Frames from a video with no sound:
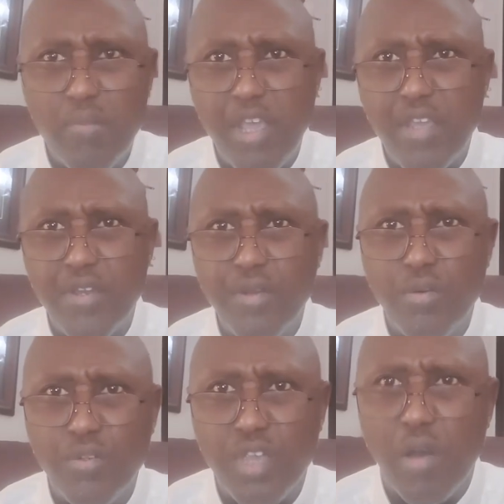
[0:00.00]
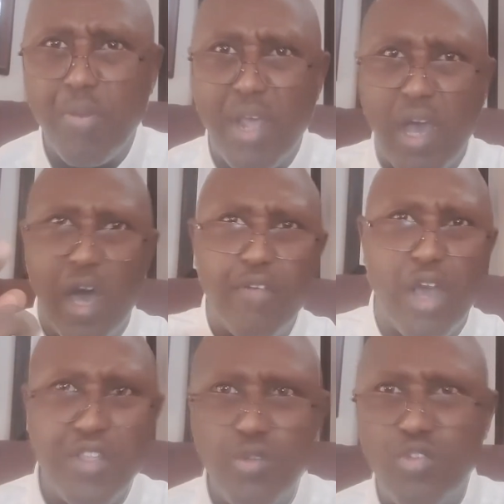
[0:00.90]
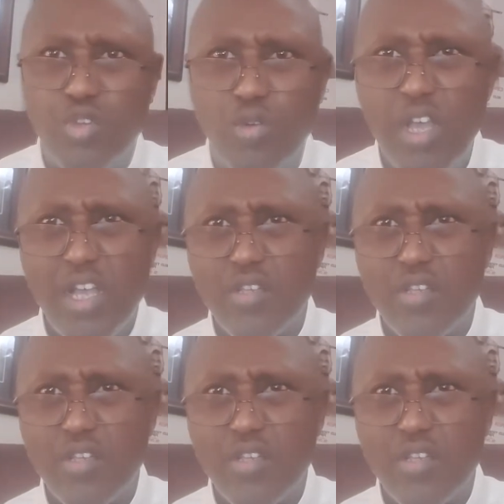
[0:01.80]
Hey, dudes, y'all be out on, on, YouTube.